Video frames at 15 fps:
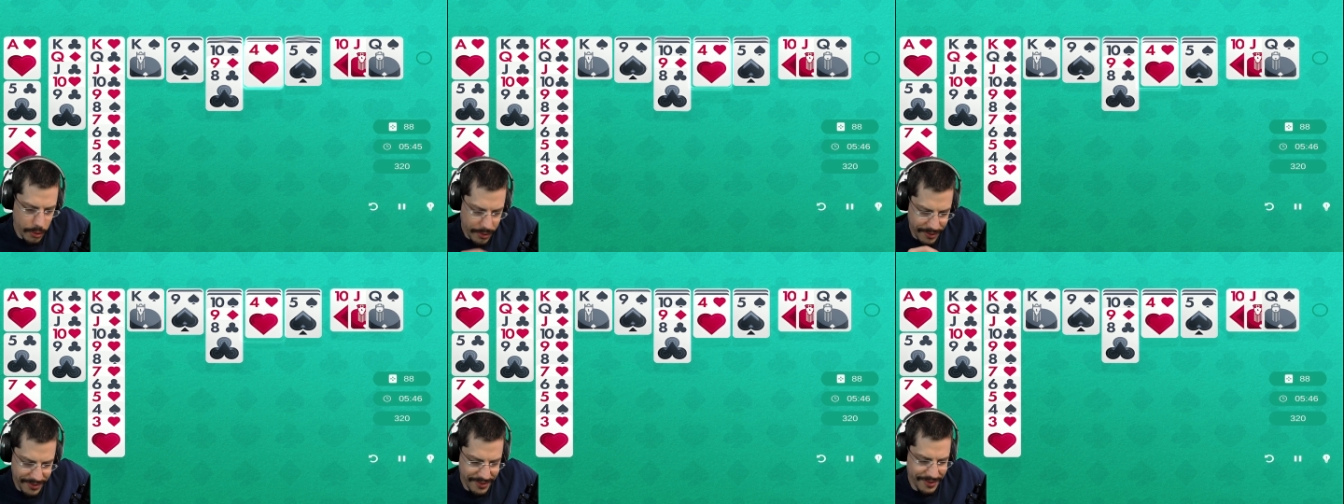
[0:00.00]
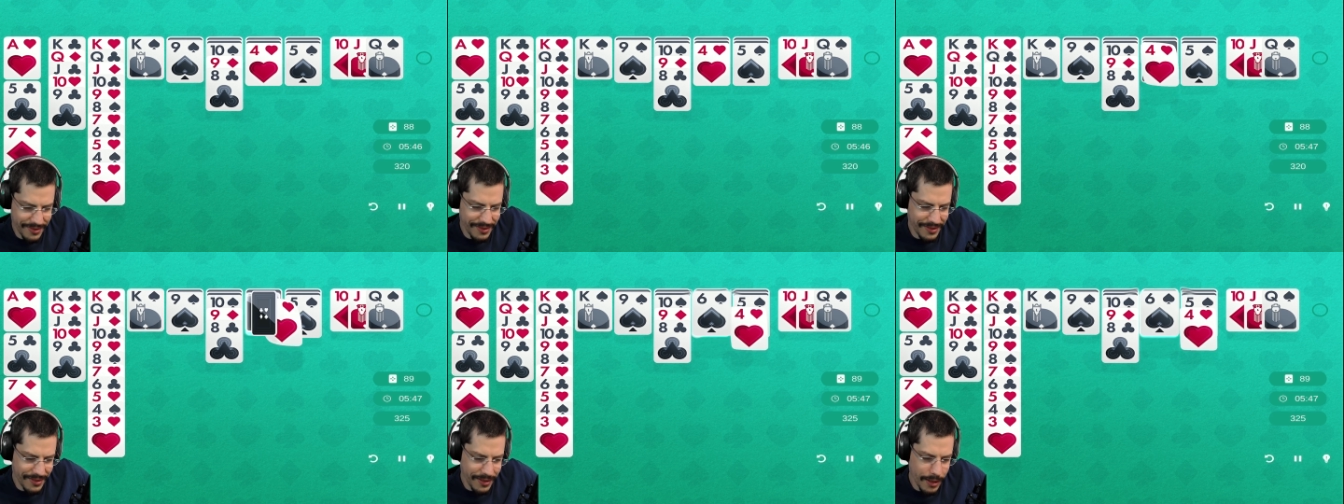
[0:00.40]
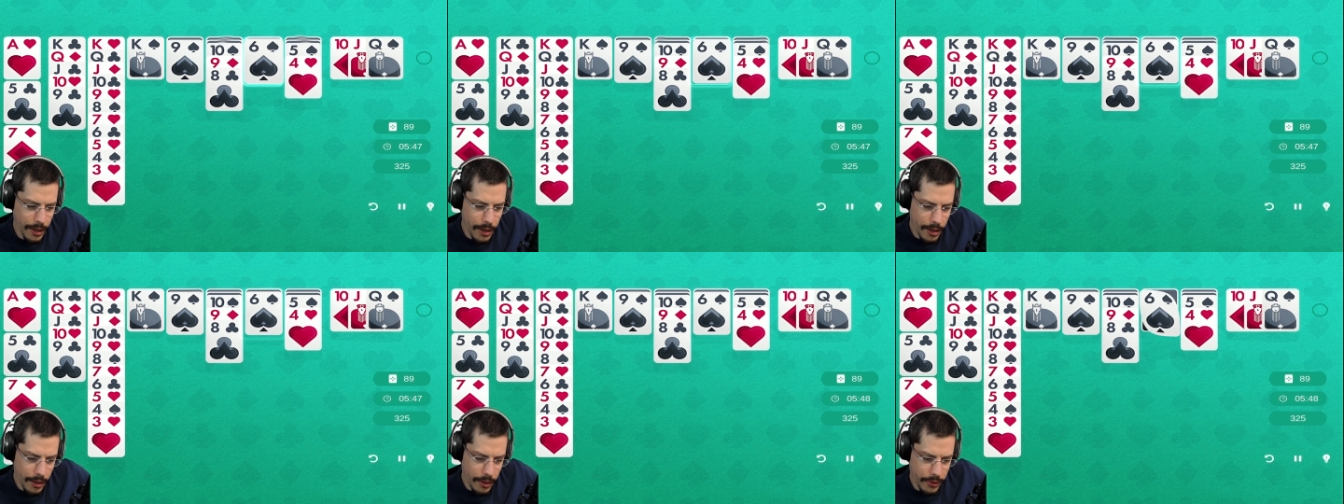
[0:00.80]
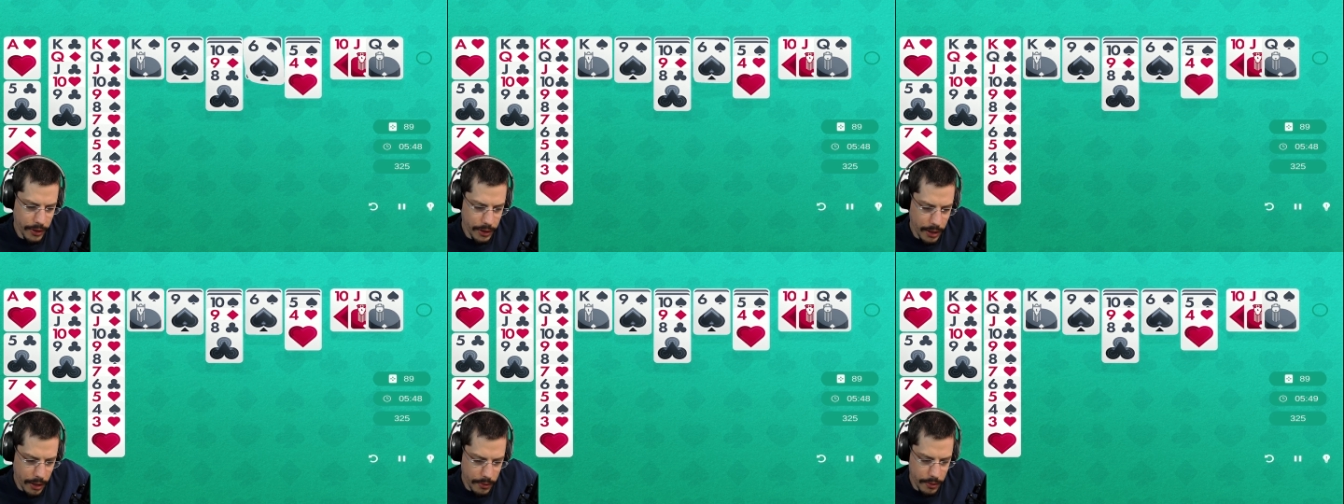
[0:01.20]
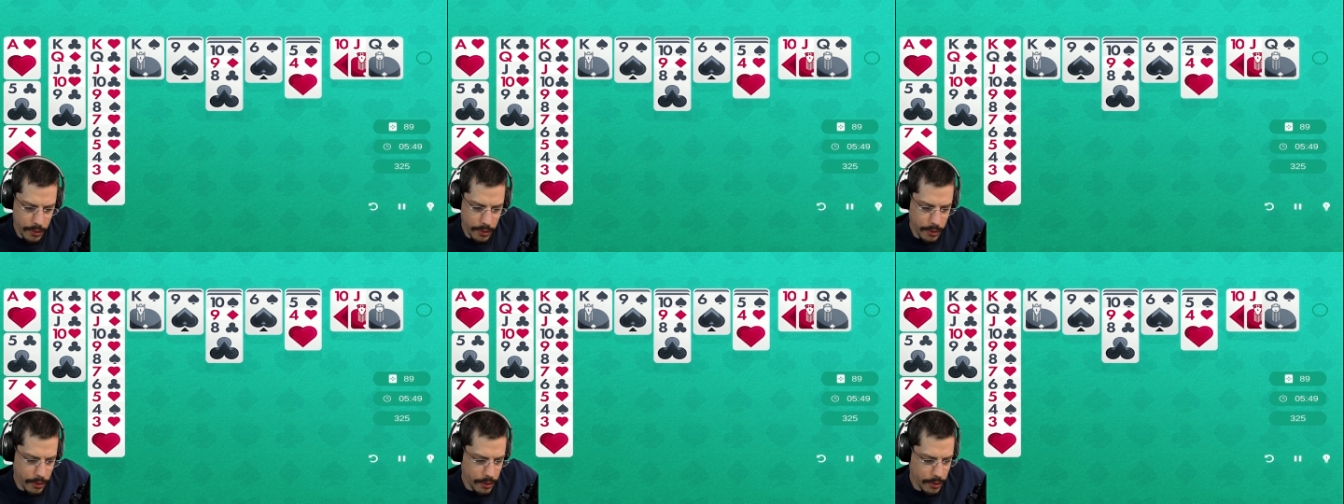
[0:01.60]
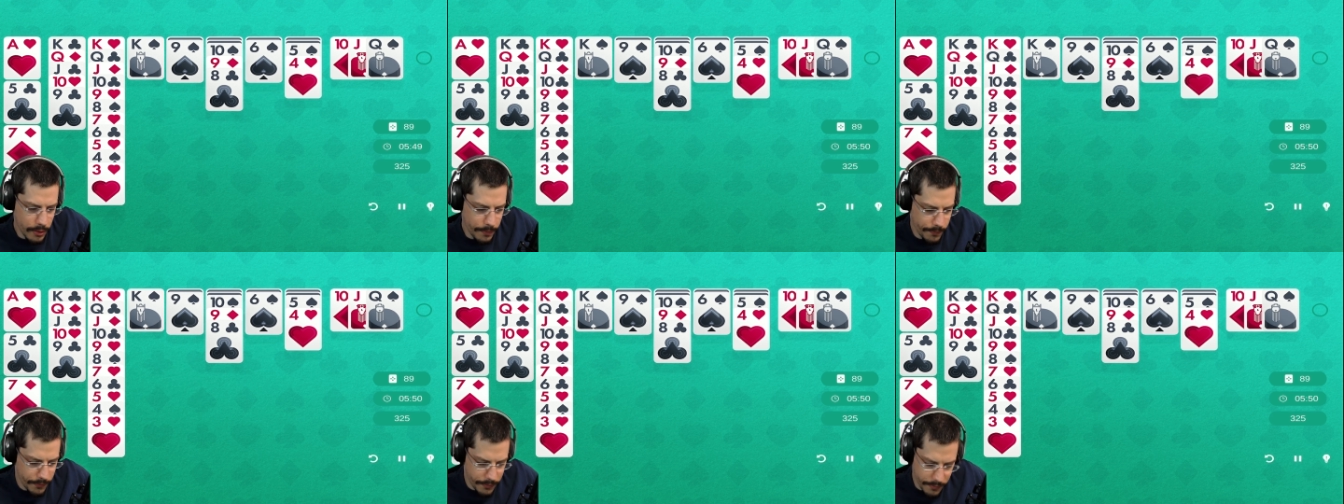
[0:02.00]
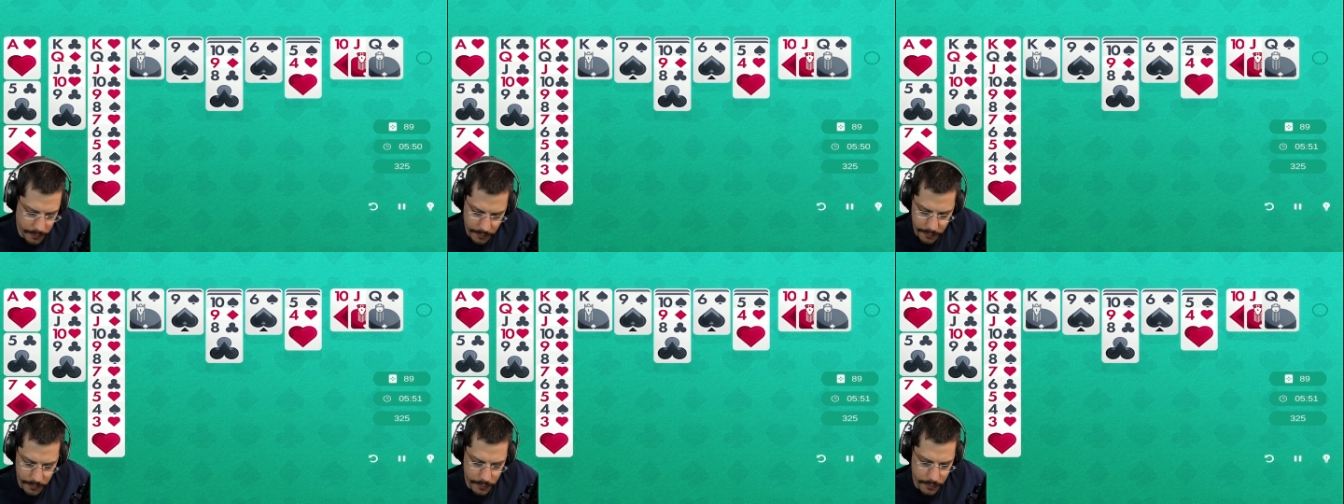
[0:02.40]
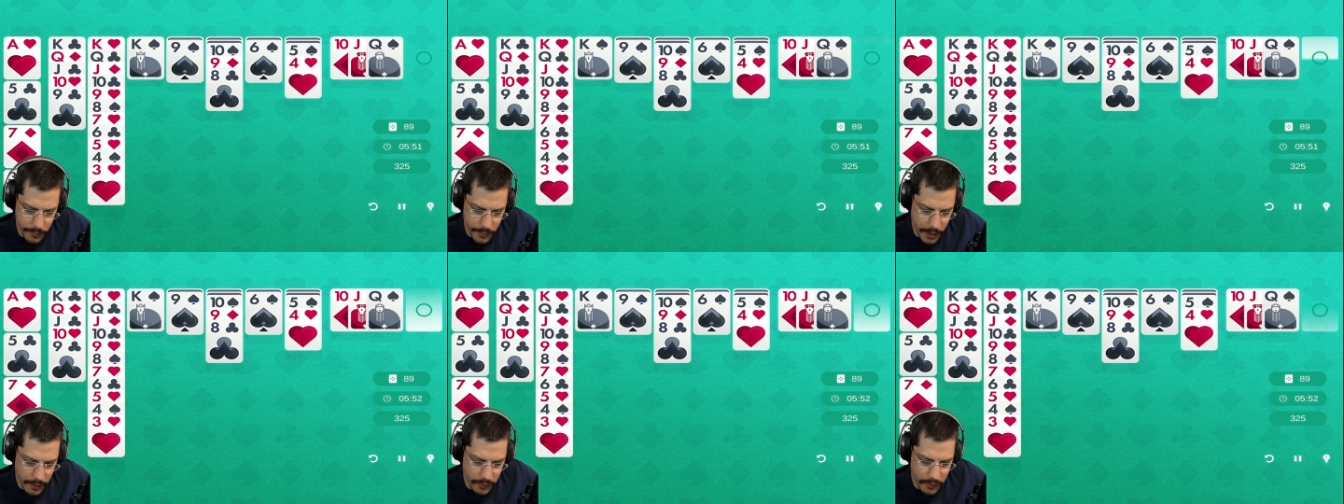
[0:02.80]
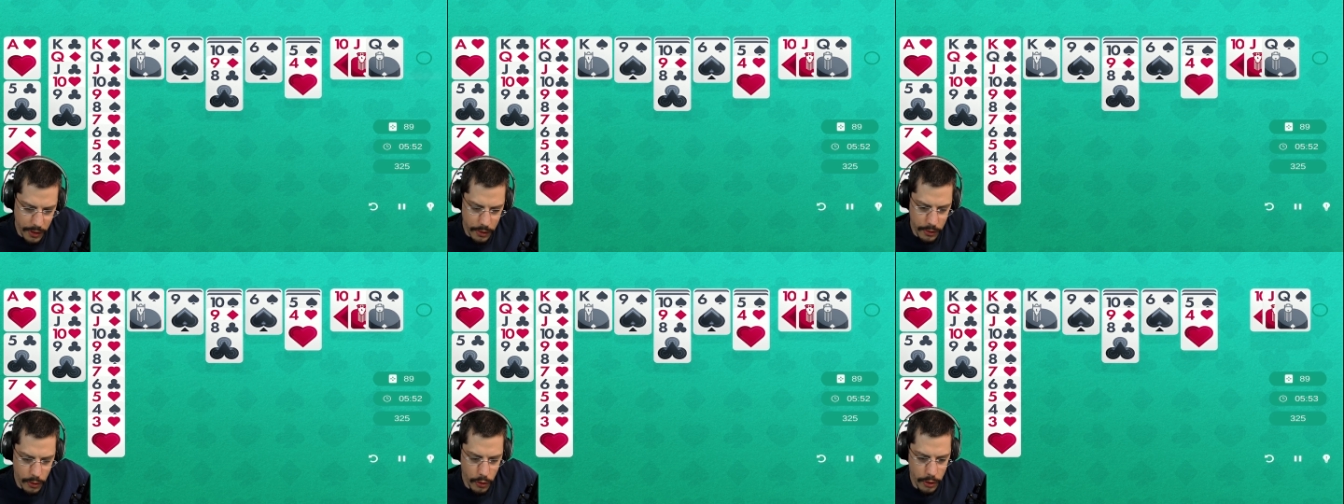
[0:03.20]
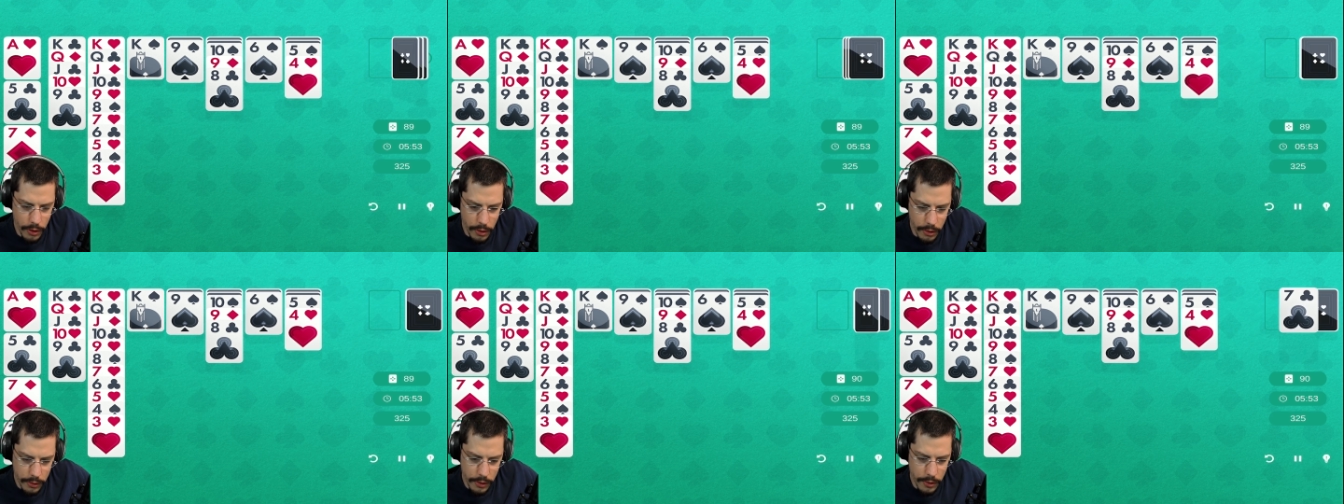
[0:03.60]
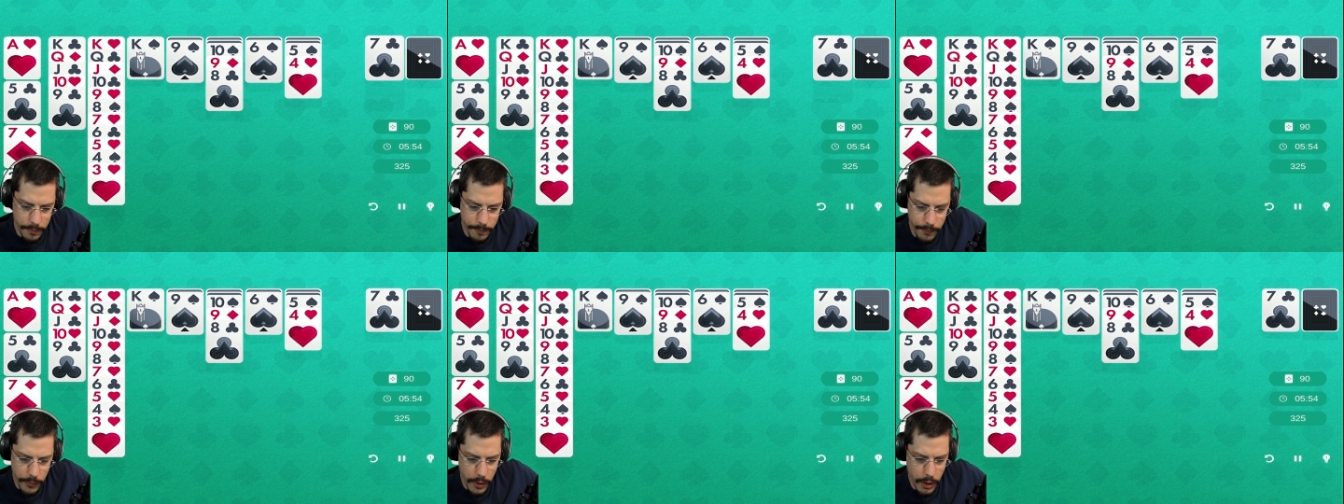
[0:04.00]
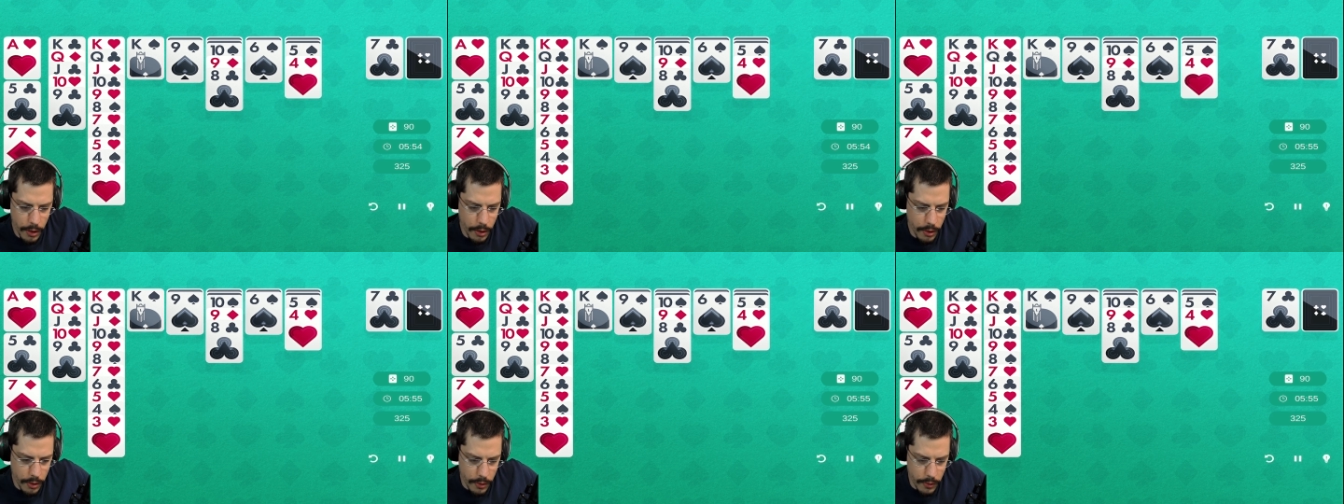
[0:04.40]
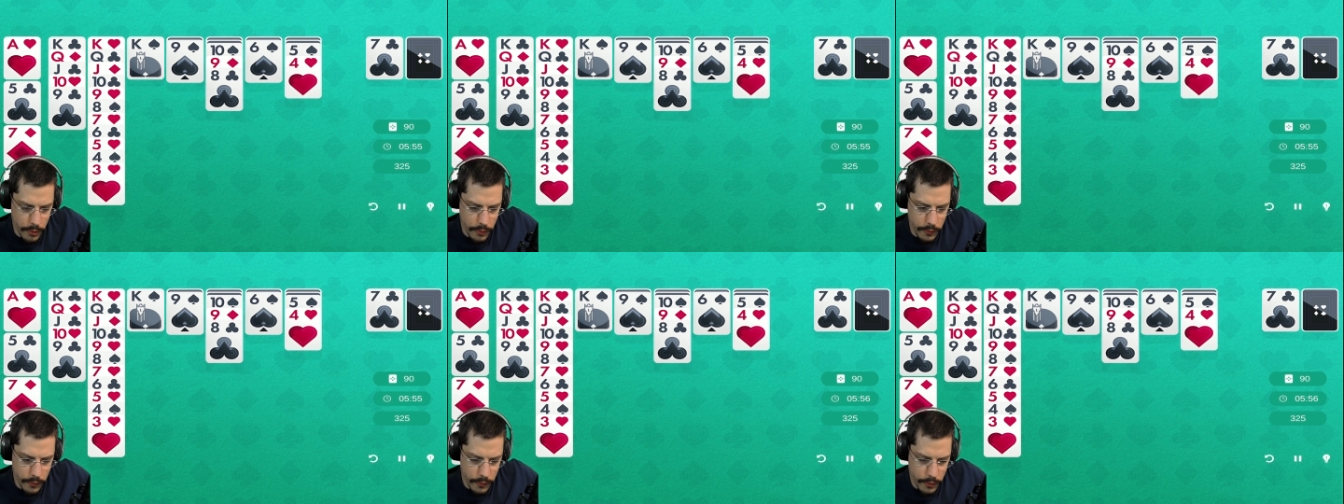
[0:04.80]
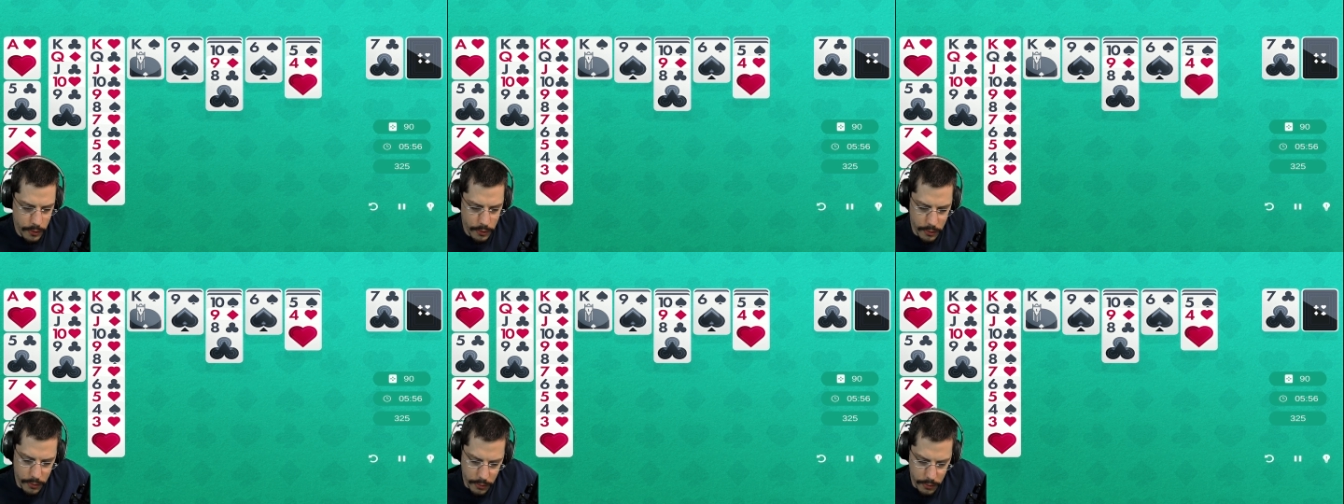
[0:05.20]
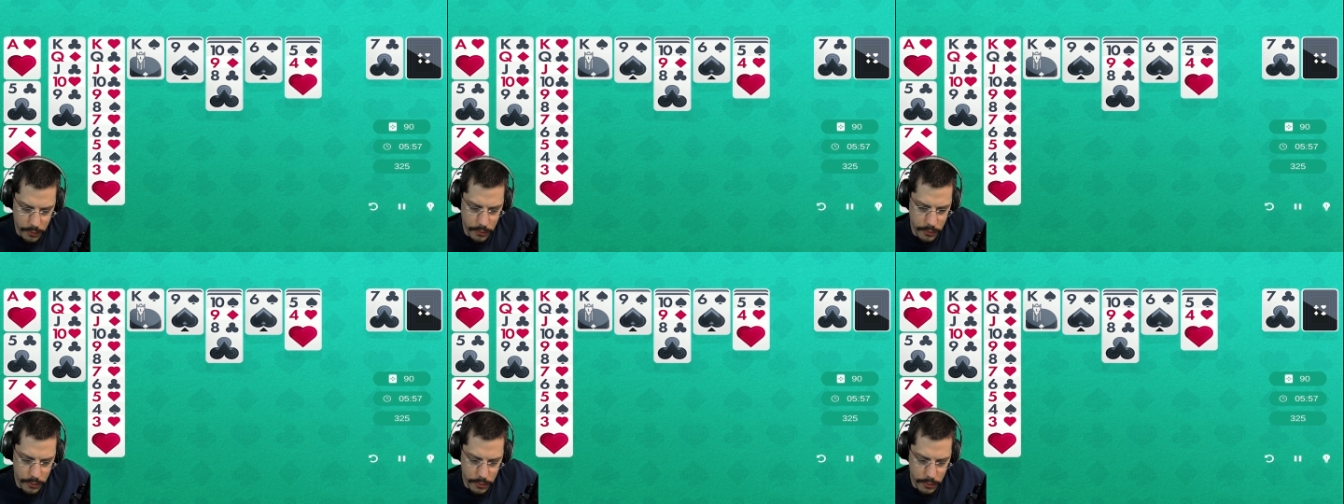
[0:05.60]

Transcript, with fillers: I think that I still need to learn a lot here. So...